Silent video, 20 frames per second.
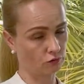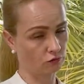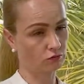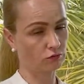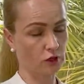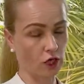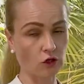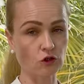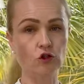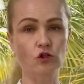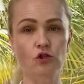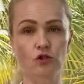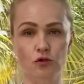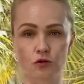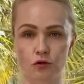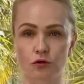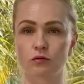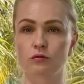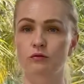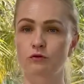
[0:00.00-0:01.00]

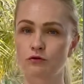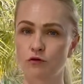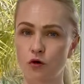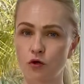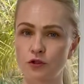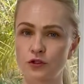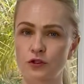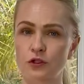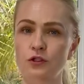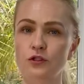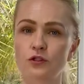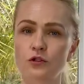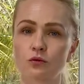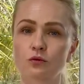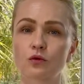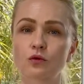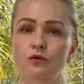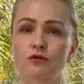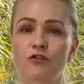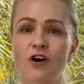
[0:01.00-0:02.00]
tensional forces
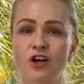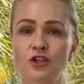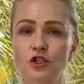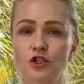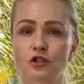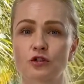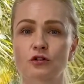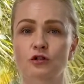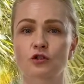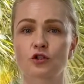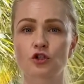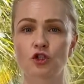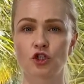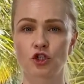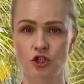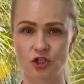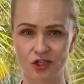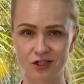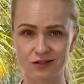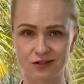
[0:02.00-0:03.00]
onto fascial
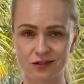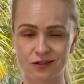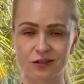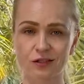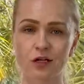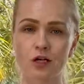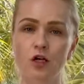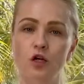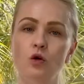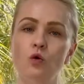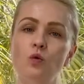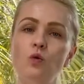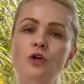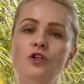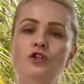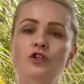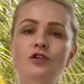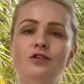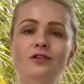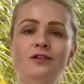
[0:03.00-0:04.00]
sheets,
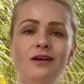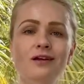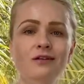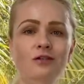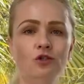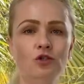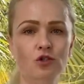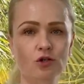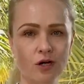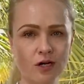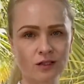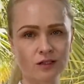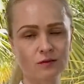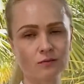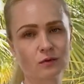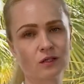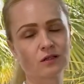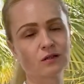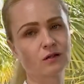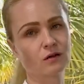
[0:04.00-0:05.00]
which then
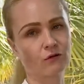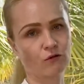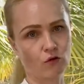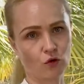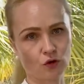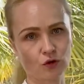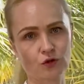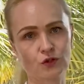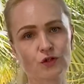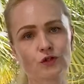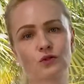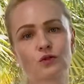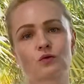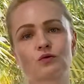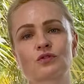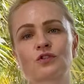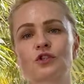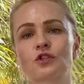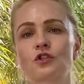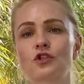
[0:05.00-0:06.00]
transmit the forces to
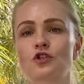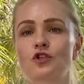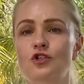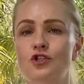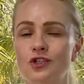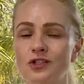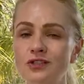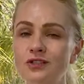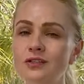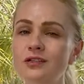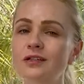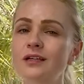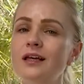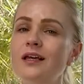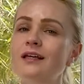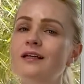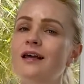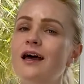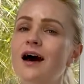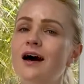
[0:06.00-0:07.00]
synergistic
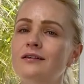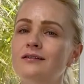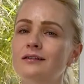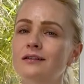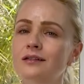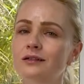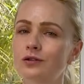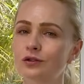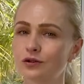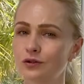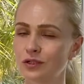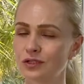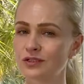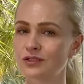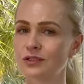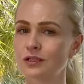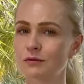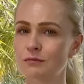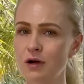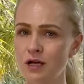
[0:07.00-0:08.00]
and
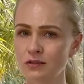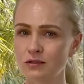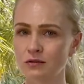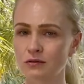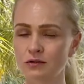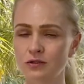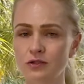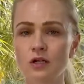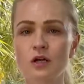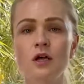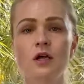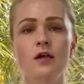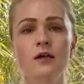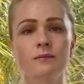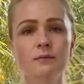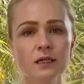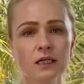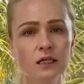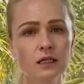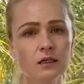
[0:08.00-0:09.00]
antagonistic muscles.
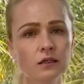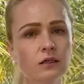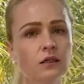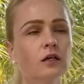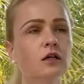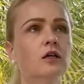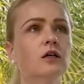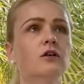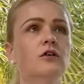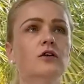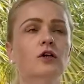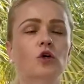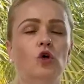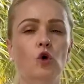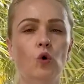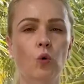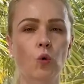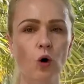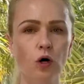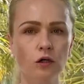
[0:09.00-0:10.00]
Meaning, the
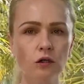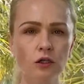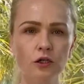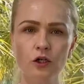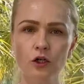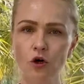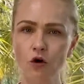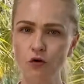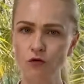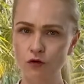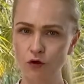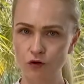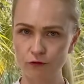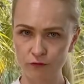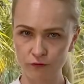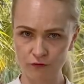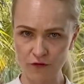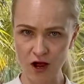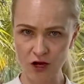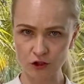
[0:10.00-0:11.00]
quality of your
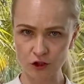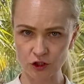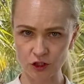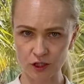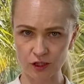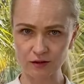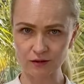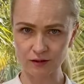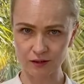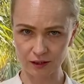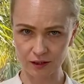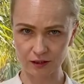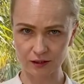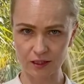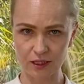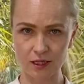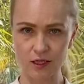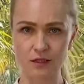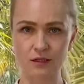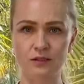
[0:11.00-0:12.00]
fascia
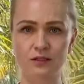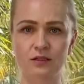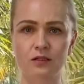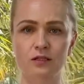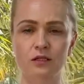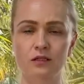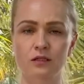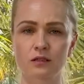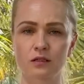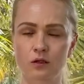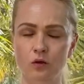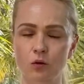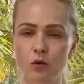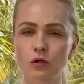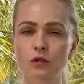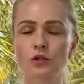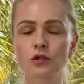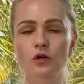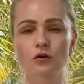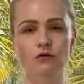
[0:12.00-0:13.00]
dictates the
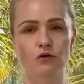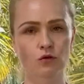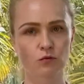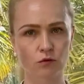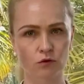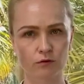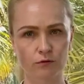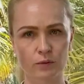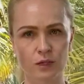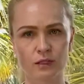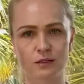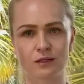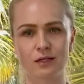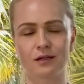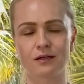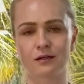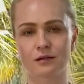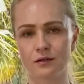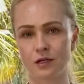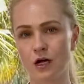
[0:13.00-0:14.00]
quality of your movement
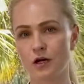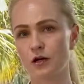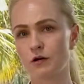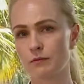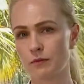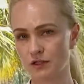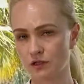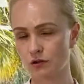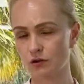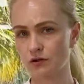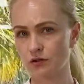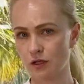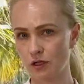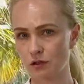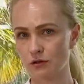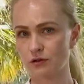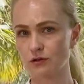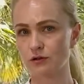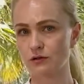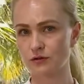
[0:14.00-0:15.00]
and entire
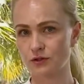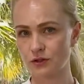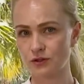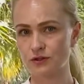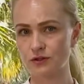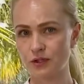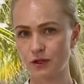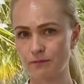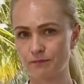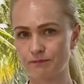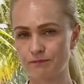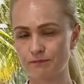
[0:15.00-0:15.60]
musculoskeletal system.